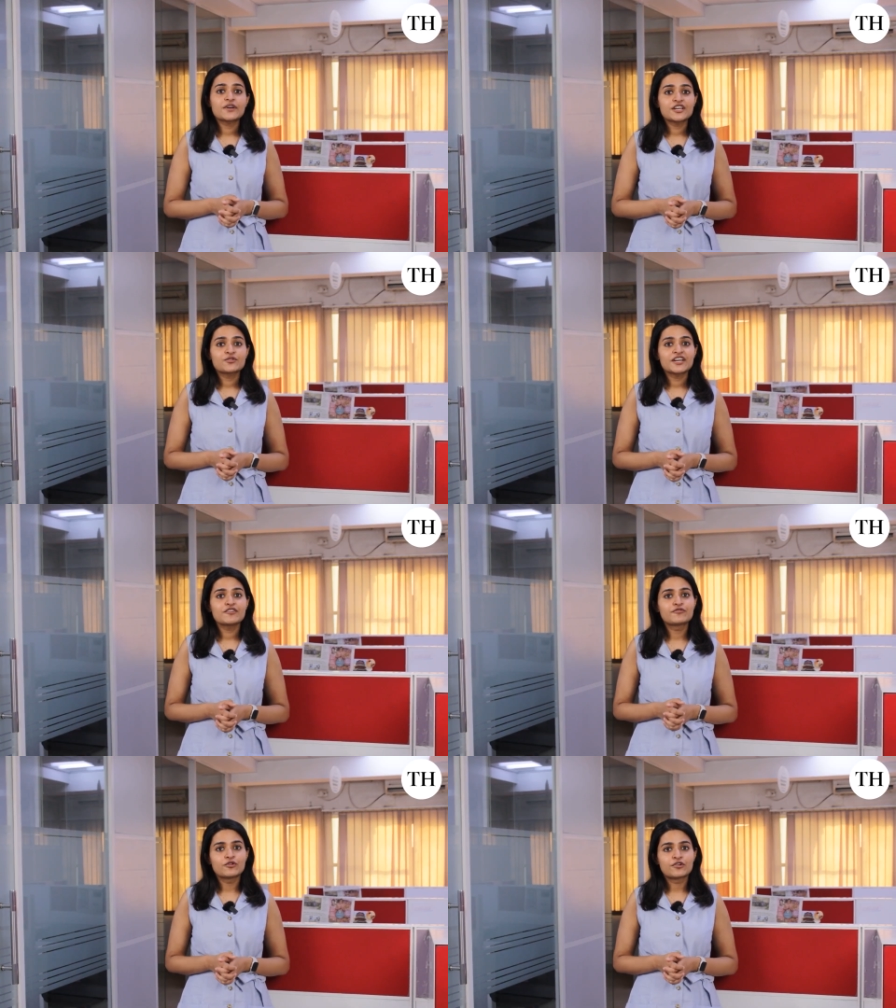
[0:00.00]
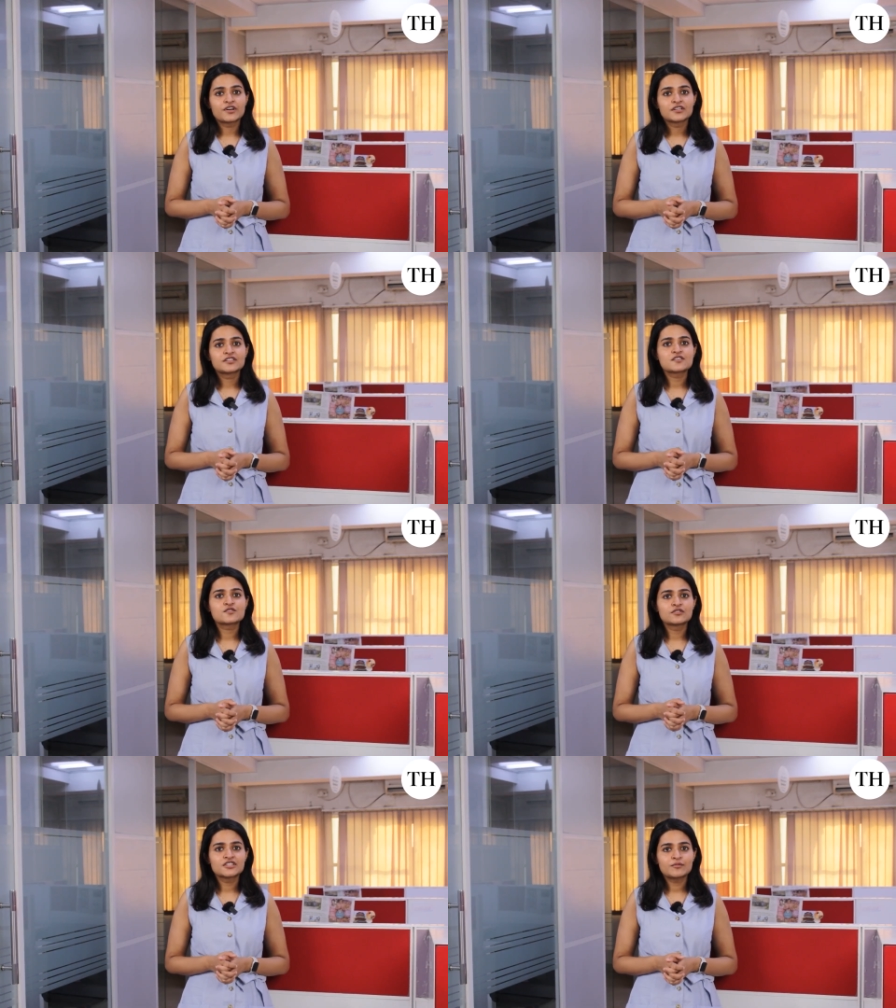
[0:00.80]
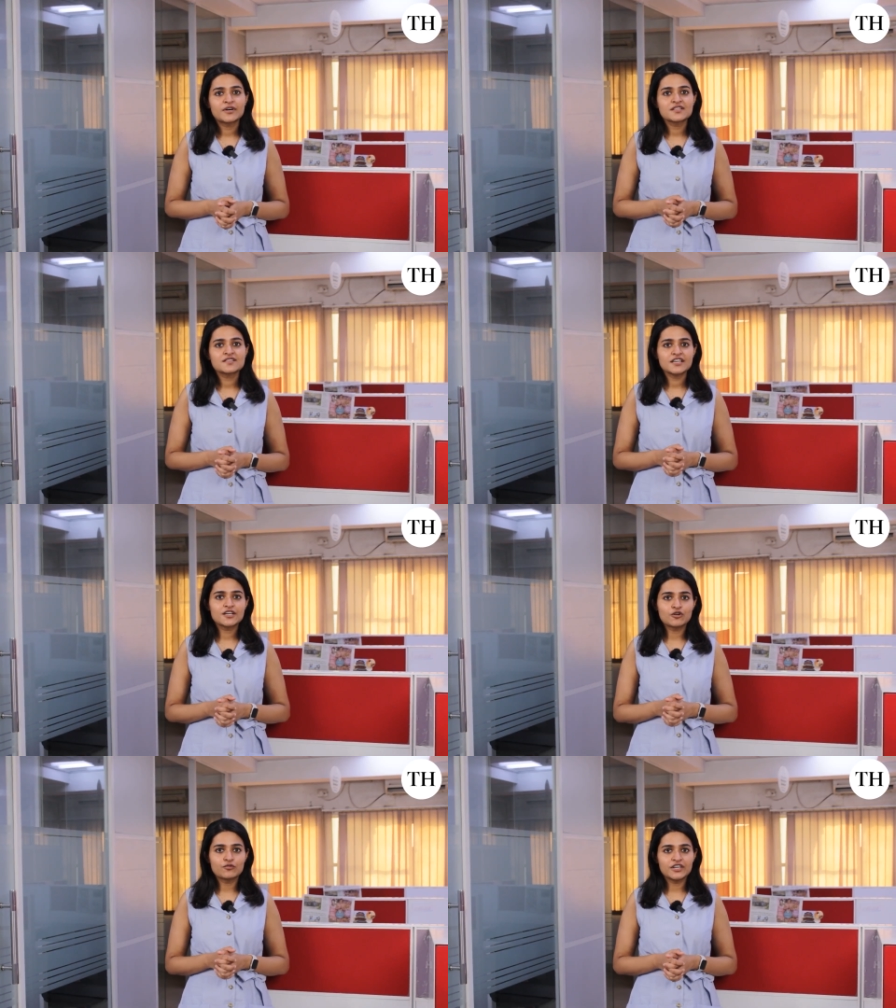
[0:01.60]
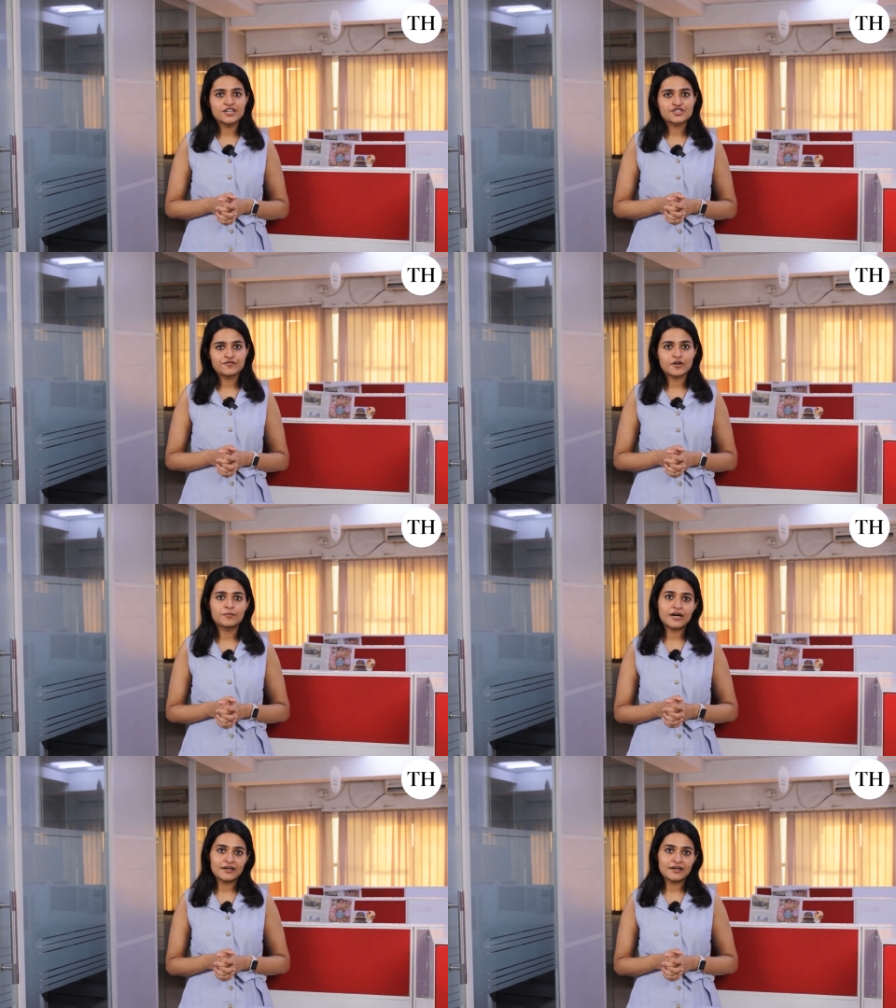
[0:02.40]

2024, the Sundarbans Eco Village from